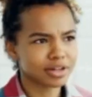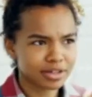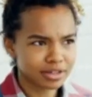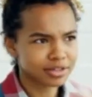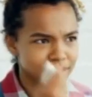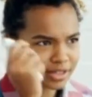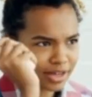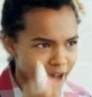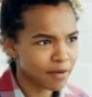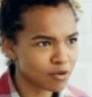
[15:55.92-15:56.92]
This could be
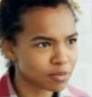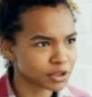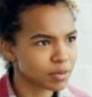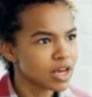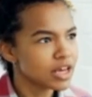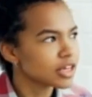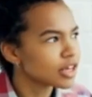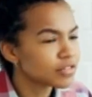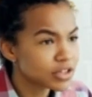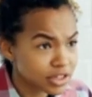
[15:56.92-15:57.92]
to the person in
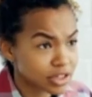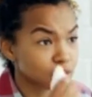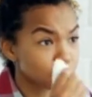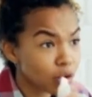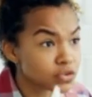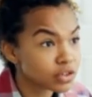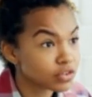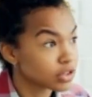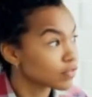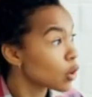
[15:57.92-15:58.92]
question, a
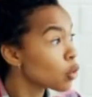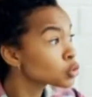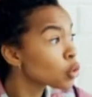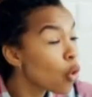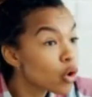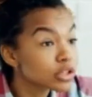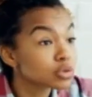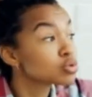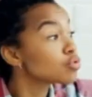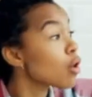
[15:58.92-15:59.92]
family member,
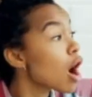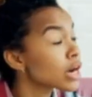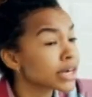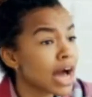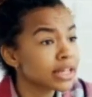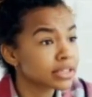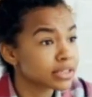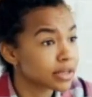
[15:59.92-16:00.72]
or a therapist.